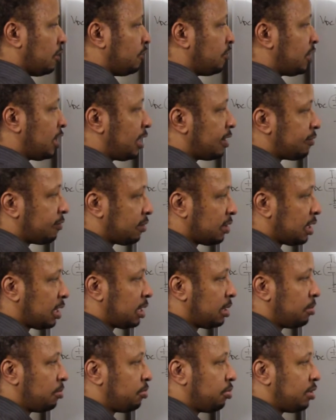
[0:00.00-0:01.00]

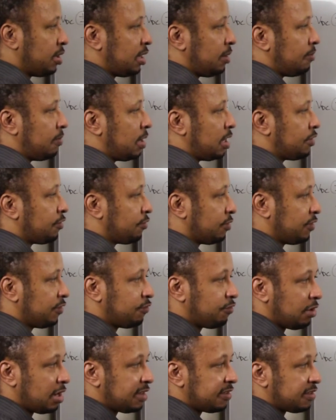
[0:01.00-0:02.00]
generally pretty much
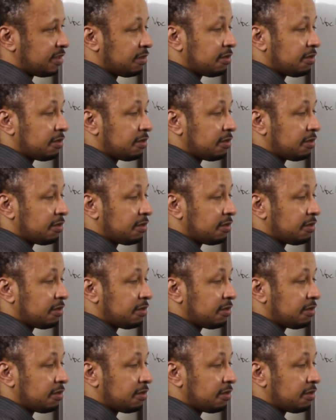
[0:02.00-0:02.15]
restricts